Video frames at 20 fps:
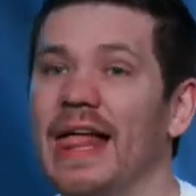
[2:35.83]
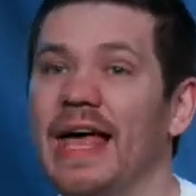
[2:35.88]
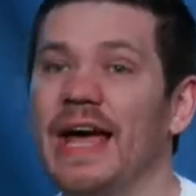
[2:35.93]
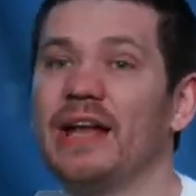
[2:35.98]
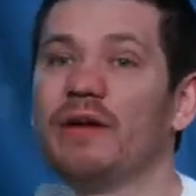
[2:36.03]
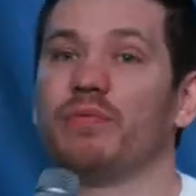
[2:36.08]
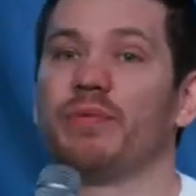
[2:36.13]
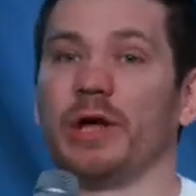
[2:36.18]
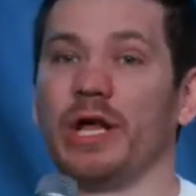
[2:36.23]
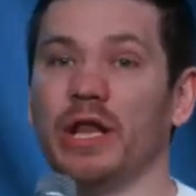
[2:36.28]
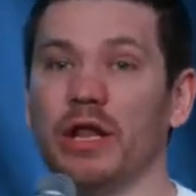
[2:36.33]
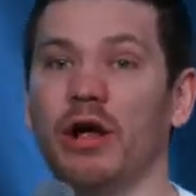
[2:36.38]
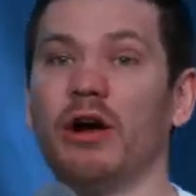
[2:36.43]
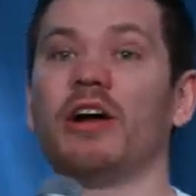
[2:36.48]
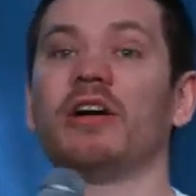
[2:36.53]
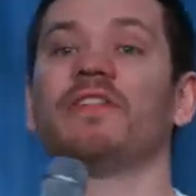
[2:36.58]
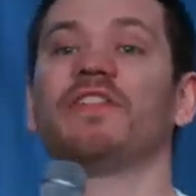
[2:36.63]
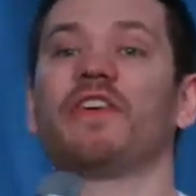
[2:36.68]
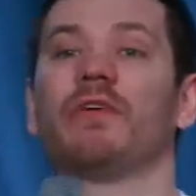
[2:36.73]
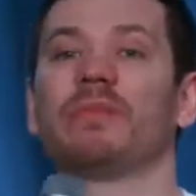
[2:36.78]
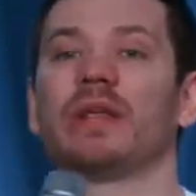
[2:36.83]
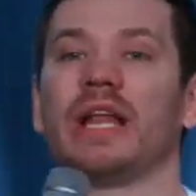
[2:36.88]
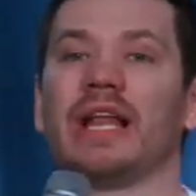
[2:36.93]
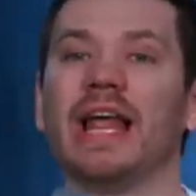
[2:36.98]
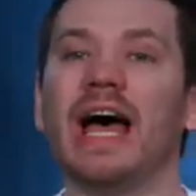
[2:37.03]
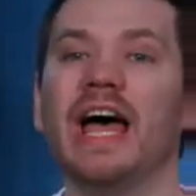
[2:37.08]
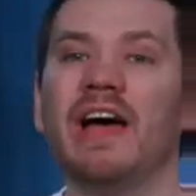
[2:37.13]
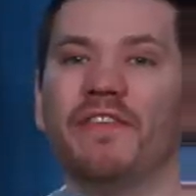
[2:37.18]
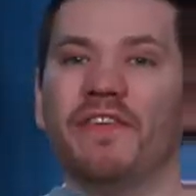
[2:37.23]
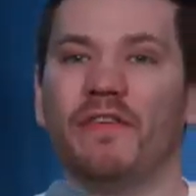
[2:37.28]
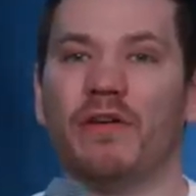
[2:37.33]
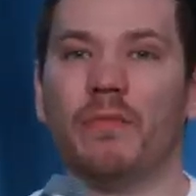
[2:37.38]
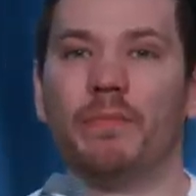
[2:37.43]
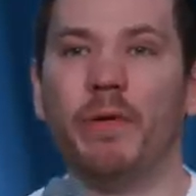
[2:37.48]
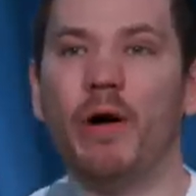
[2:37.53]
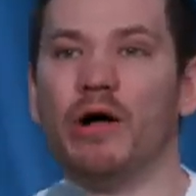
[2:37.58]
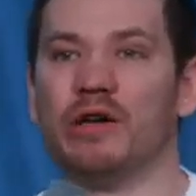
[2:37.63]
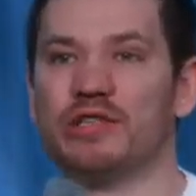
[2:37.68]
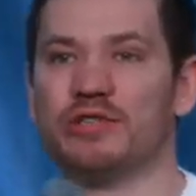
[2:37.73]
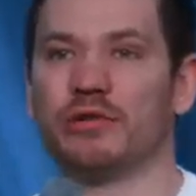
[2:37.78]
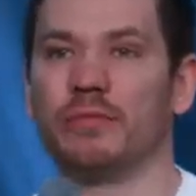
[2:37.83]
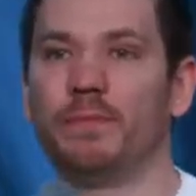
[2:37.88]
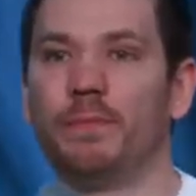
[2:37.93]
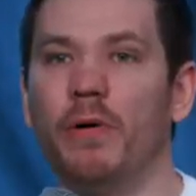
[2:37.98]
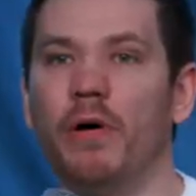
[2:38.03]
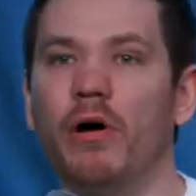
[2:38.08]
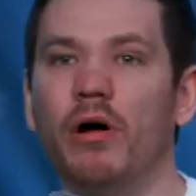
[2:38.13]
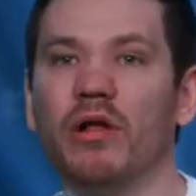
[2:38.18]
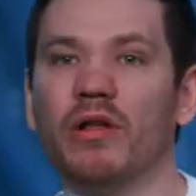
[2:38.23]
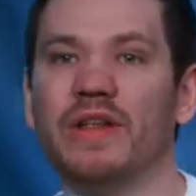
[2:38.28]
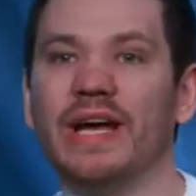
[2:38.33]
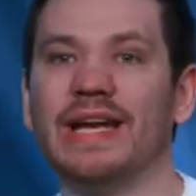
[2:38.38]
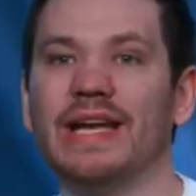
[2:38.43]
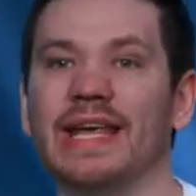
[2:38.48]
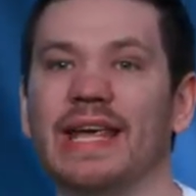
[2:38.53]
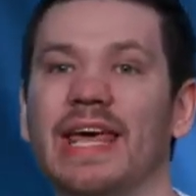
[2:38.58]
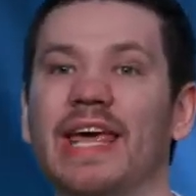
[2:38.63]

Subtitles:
And we learn from the life of Apostle Paul that